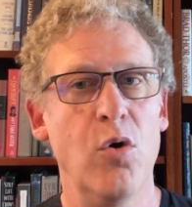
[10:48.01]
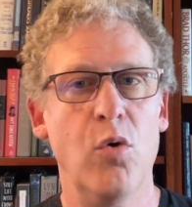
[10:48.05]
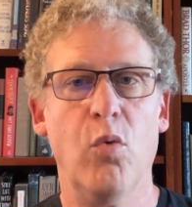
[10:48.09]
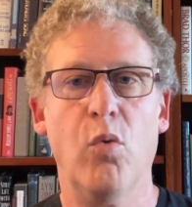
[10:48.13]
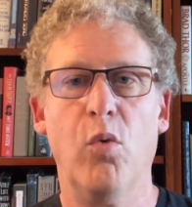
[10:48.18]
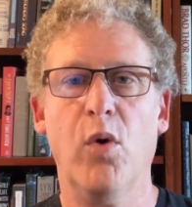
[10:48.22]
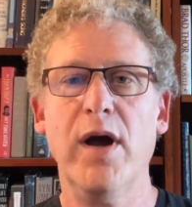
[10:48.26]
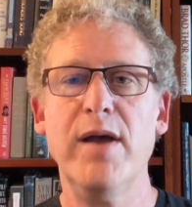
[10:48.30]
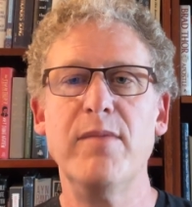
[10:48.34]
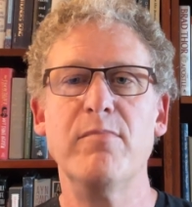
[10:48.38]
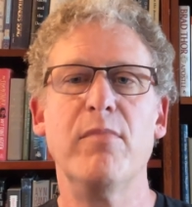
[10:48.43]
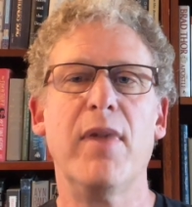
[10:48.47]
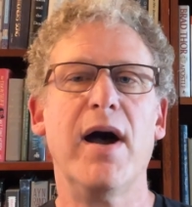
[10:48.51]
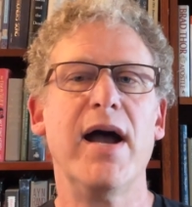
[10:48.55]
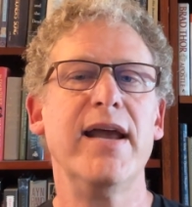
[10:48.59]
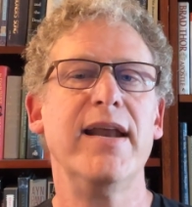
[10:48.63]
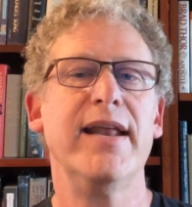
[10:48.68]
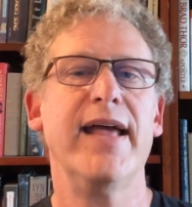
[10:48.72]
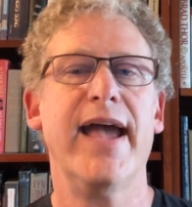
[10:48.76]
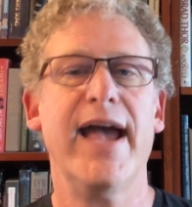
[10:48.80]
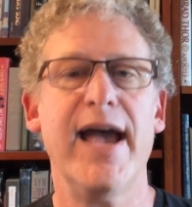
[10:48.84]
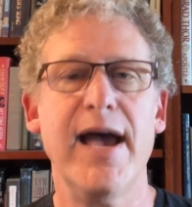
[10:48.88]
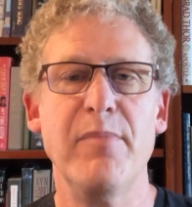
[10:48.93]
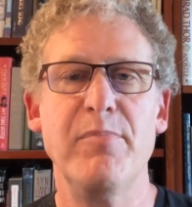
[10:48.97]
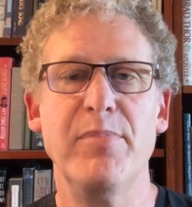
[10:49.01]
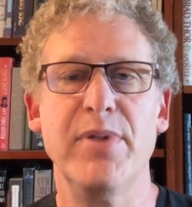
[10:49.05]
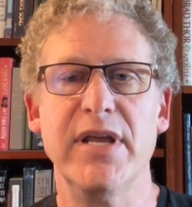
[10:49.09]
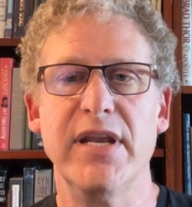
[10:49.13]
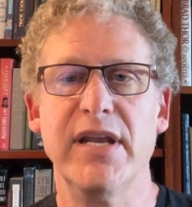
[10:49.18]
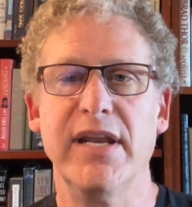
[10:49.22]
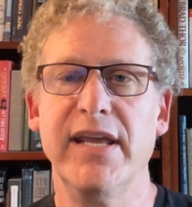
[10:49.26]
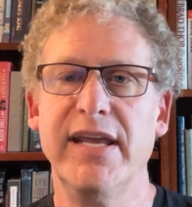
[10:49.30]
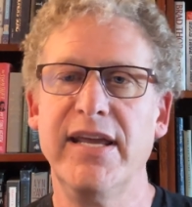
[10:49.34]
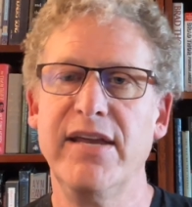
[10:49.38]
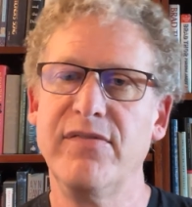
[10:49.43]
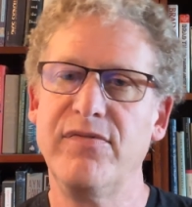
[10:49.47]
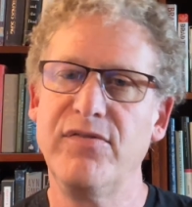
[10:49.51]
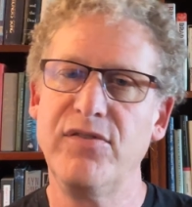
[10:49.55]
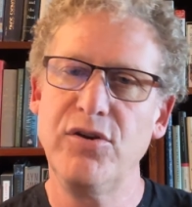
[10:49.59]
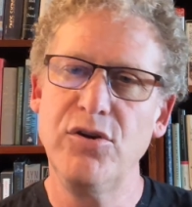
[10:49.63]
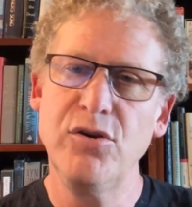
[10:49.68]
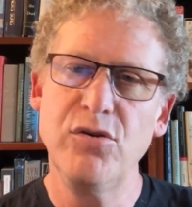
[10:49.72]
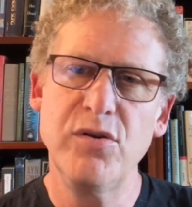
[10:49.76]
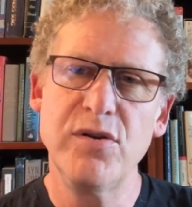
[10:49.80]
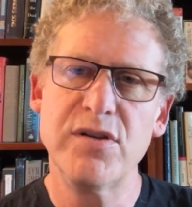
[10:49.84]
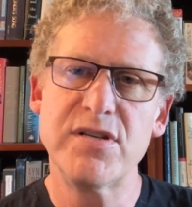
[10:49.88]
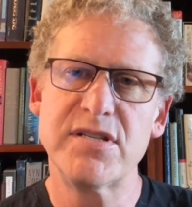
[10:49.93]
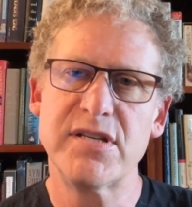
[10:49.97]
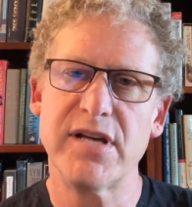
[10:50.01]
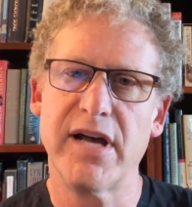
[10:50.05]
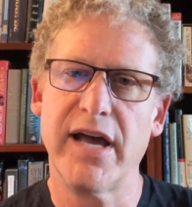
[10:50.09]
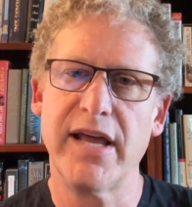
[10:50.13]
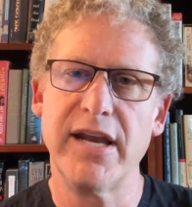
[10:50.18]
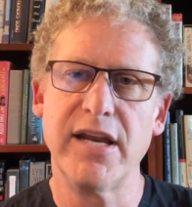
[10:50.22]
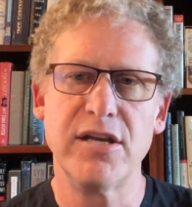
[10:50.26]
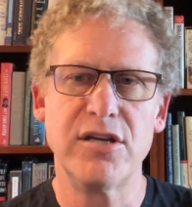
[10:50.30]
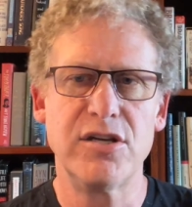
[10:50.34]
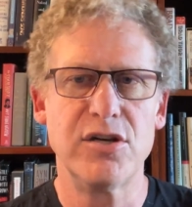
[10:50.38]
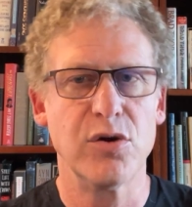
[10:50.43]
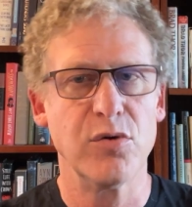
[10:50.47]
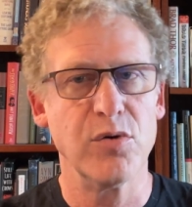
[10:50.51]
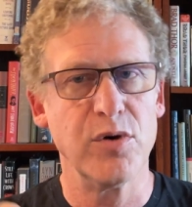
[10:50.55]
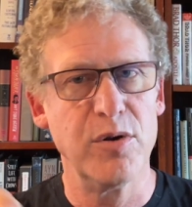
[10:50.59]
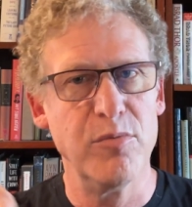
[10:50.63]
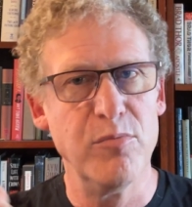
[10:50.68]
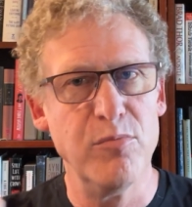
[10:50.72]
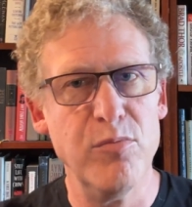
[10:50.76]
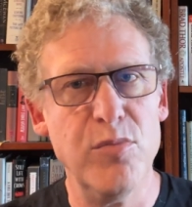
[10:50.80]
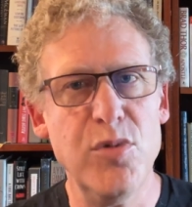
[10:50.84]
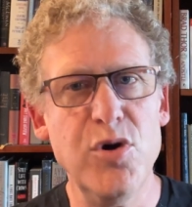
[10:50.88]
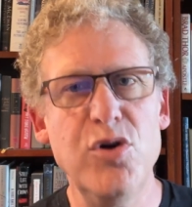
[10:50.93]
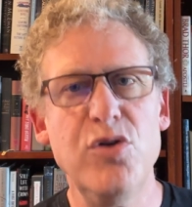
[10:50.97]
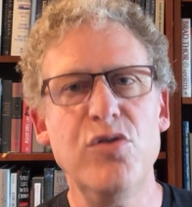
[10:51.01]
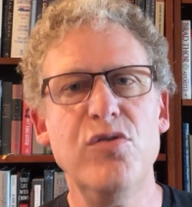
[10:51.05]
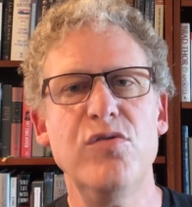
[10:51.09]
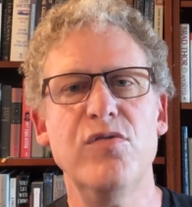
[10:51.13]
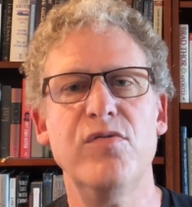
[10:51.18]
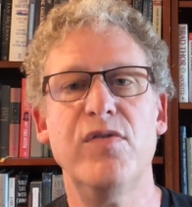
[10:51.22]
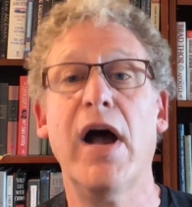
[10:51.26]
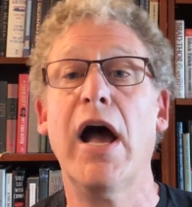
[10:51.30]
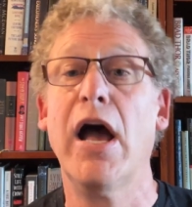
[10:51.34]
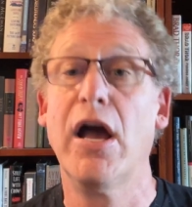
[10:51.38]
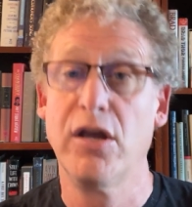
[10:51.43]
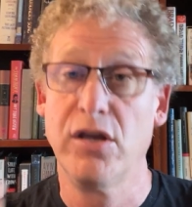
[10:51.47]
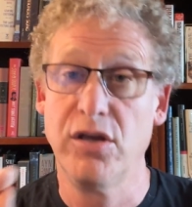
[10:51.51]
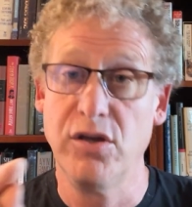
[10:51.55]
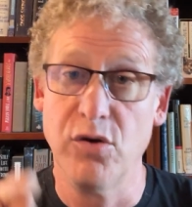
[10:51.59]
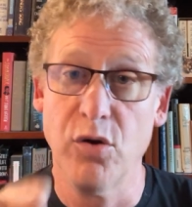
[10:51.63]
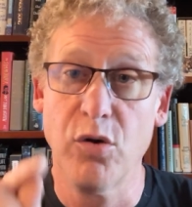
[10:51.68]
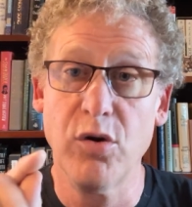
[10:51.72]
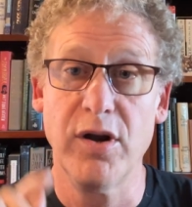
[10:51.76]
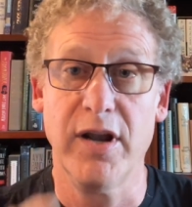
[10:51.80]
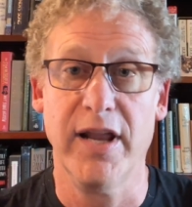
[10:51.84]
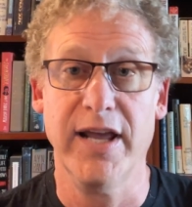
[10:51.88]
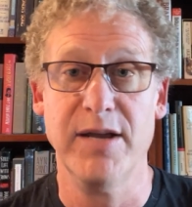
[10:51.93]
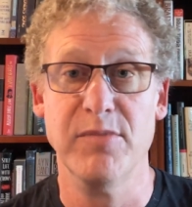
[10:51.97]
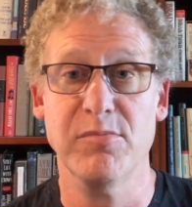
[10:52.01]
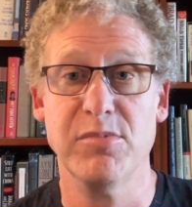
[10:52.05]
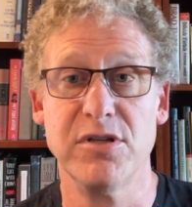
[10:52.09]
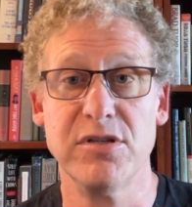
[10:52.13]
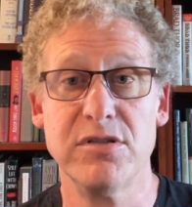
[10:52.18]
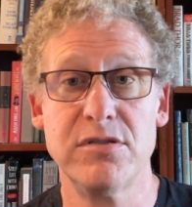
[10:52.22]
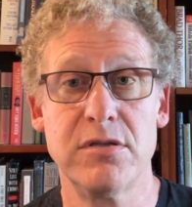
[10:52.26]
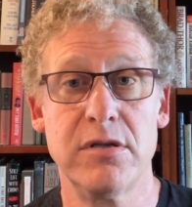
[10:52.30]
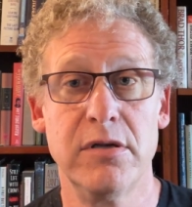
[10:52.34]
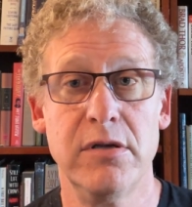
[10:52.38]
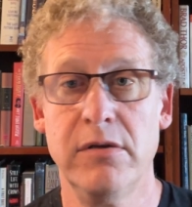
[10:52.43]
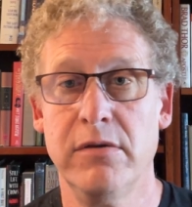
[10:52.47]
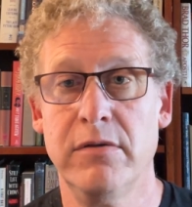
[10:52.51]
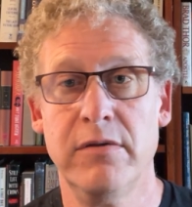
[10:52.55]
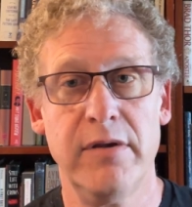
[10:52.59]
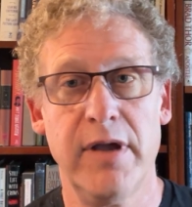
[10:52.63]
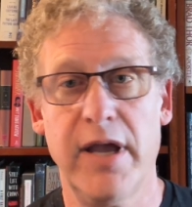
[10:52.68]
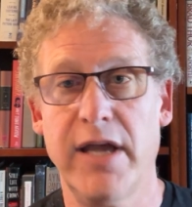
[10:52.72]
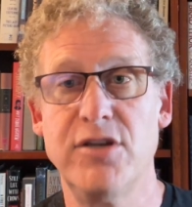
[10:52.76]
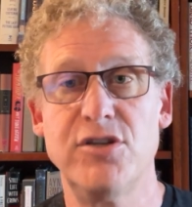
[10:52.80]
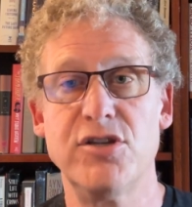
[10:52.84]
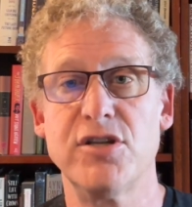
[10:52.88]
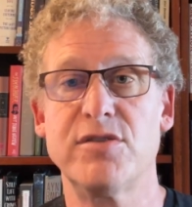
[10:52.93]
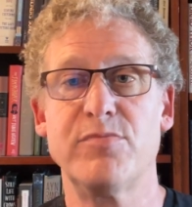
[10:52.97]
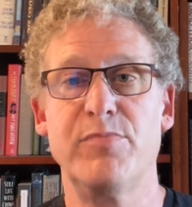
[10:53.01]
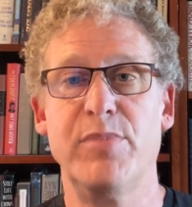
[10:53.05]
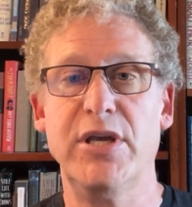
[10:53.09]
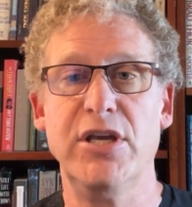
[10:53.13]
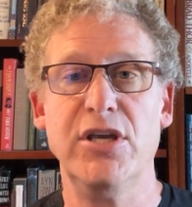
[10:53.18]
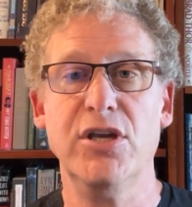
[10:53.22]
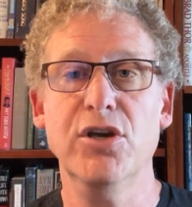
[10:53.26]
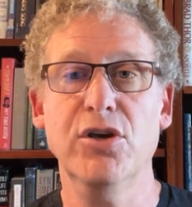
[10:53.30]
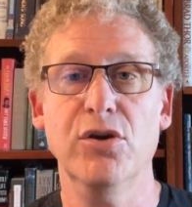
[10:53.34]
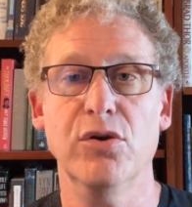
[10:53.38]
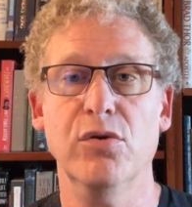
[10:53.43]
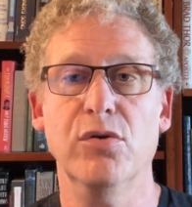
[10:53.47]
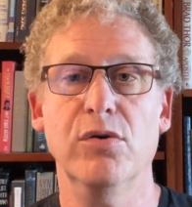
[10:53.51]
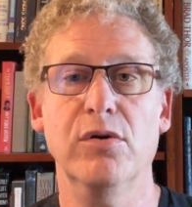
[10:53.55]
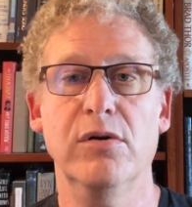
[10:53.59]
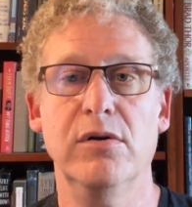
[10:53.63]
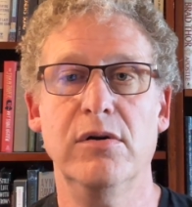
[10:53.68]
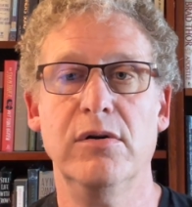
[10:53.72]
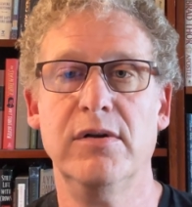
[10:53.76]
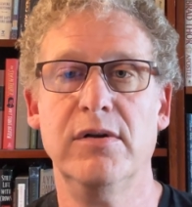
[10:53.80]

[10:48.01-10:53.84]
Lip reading: What might happen if you decided to remove your labels and just be you?